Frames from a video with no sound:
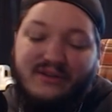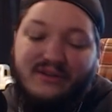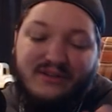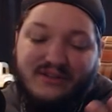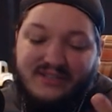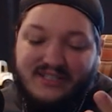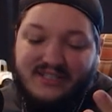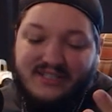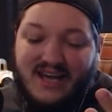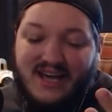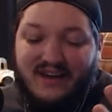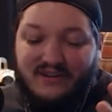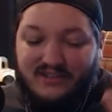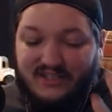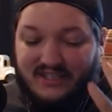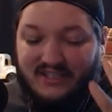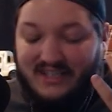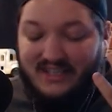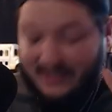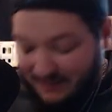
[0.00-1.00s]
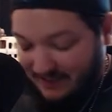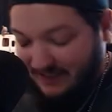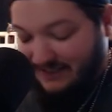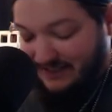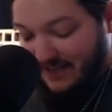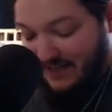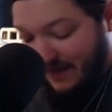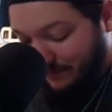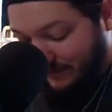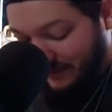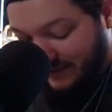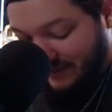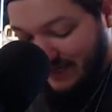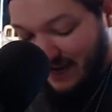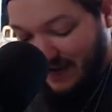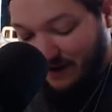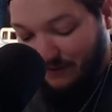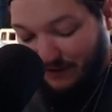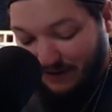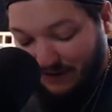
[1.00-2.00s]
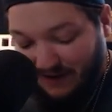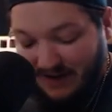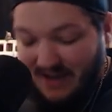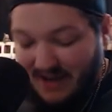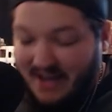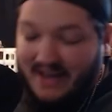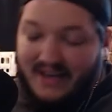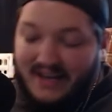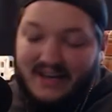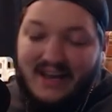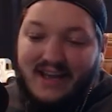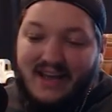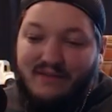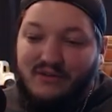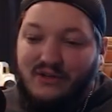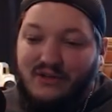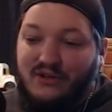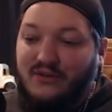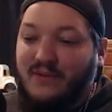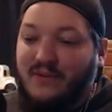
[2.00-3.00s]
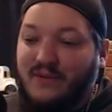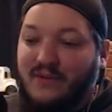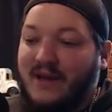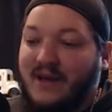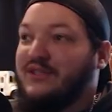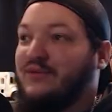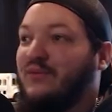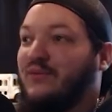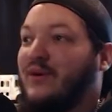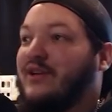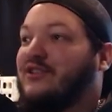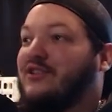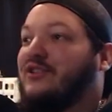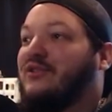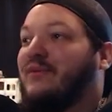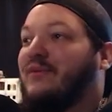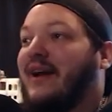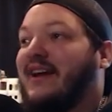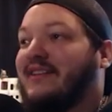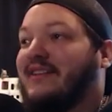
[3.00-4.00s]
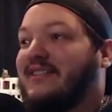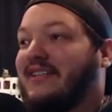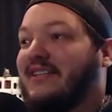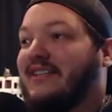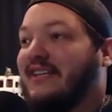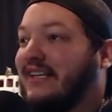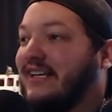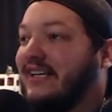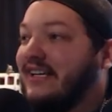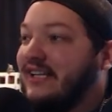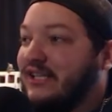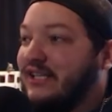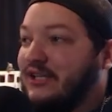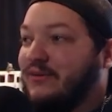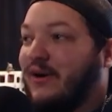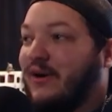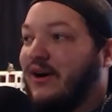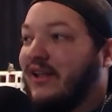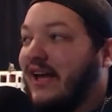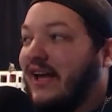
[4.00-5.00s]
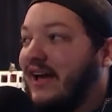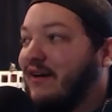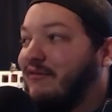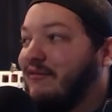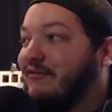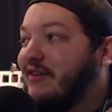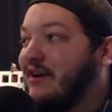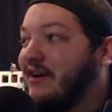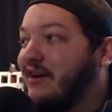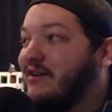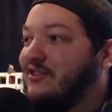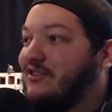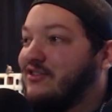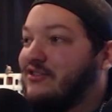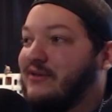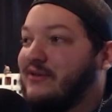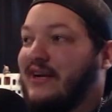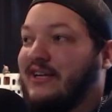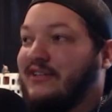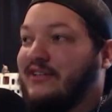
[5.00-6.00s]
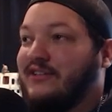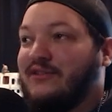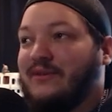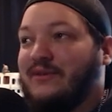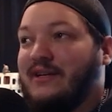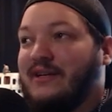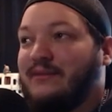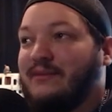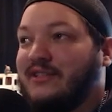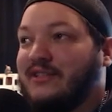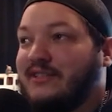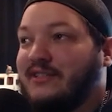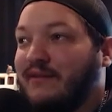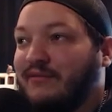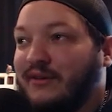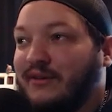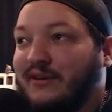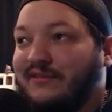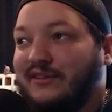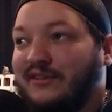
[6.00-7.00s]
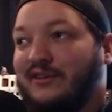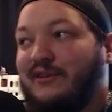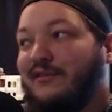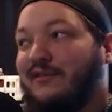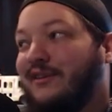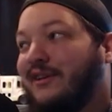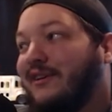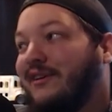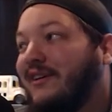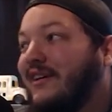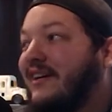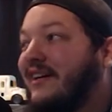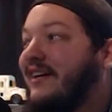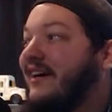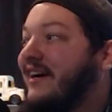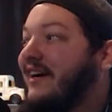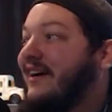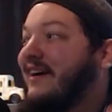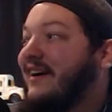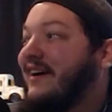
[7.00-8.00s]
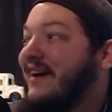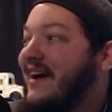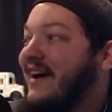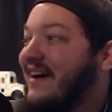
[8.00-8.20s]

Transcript: your desires, to get to the top of the tower and have your greatest wish granted. You all have very strange dreams, except for a few of you. Uh,